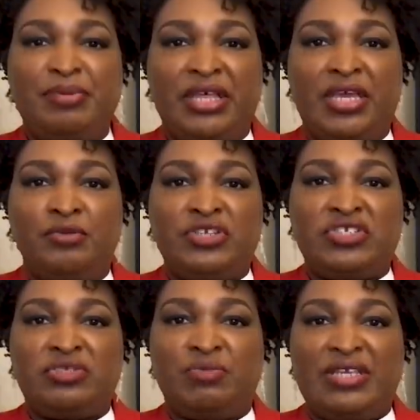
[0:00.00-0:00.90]
plan,
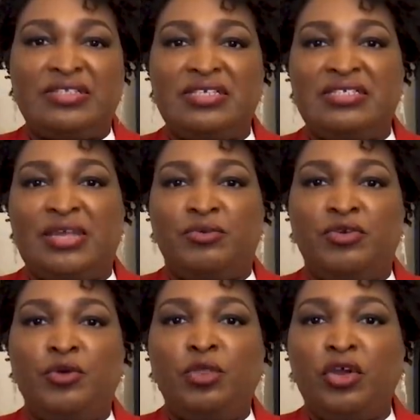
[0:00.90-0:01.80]
which basically said,
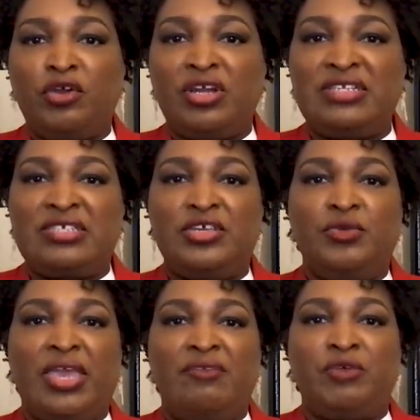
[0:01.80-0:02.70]
we're no longer going to say
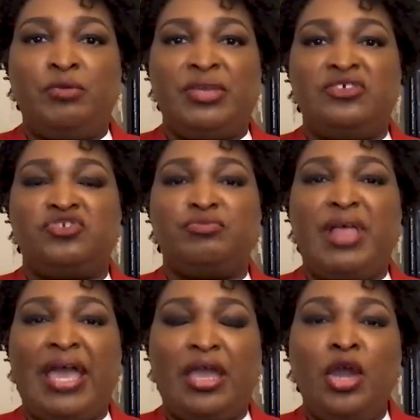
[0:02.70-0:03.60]
you can't vote because you're
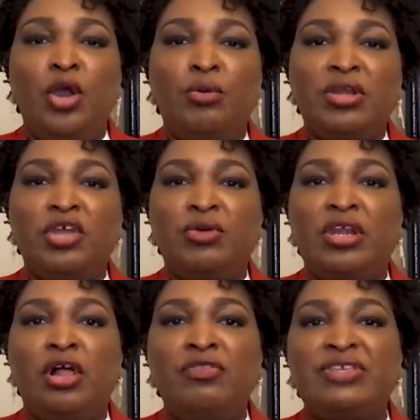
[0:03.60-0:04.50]
black. We're going to
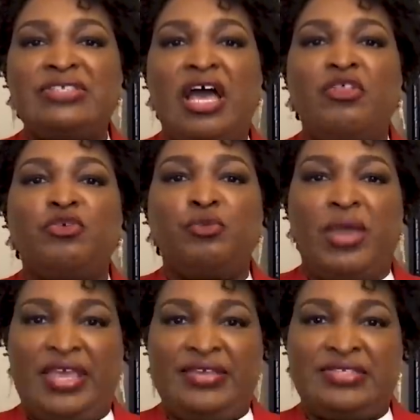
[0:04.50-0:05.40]
create all of these other
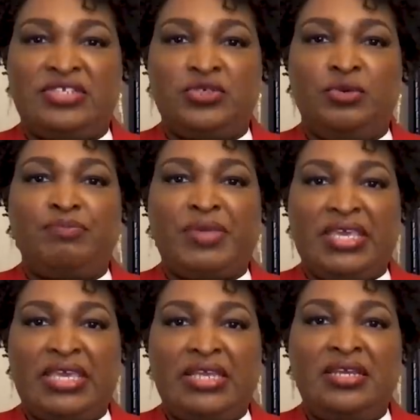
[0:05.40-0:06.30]
ways to
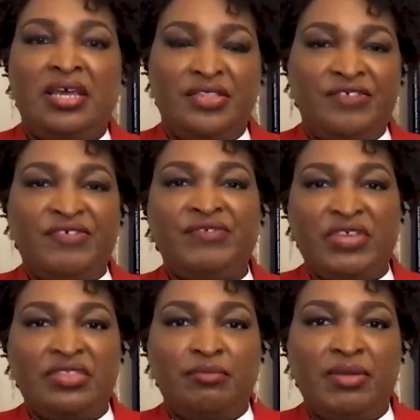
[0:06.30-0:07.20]
impede the
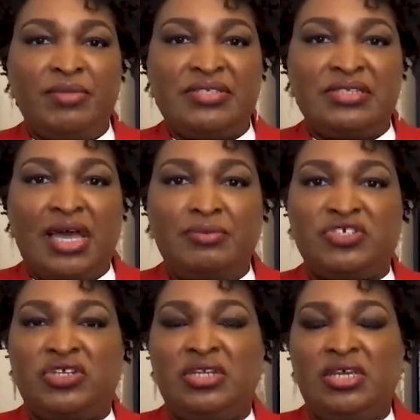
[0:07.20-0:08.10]
fifteenth Amendment's
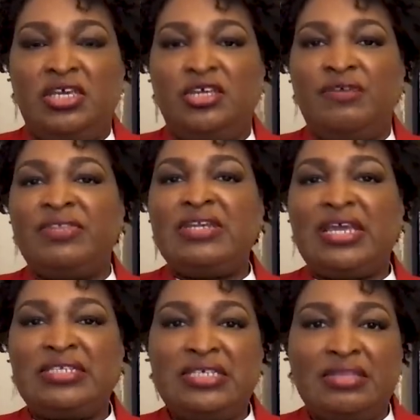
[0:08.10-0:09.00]
adoption. You have the
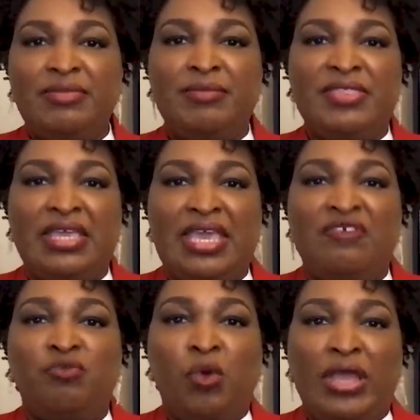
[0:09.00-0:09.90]
nineteenth Amendment that
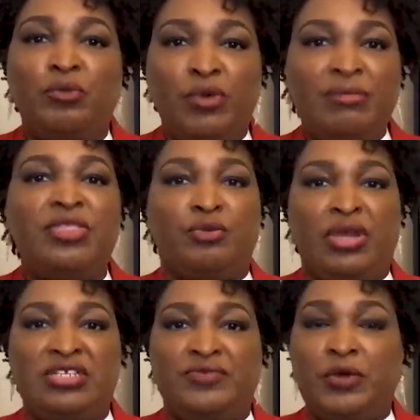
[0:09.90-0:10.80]
gave white women the
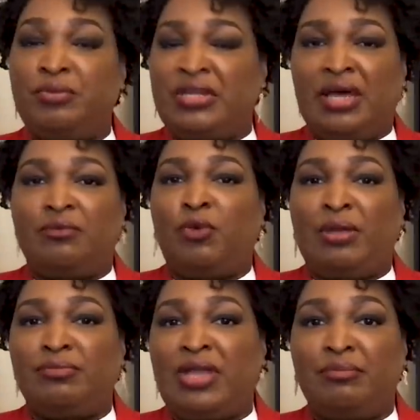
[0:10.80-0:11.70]
right to vote, but not
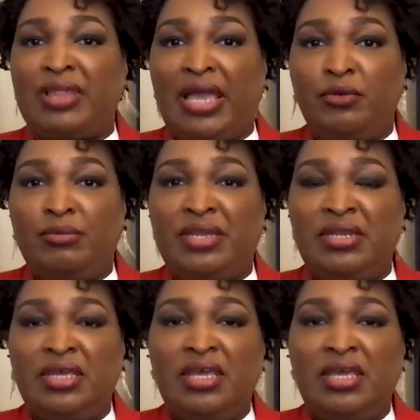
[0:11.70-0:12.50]
white, not black women.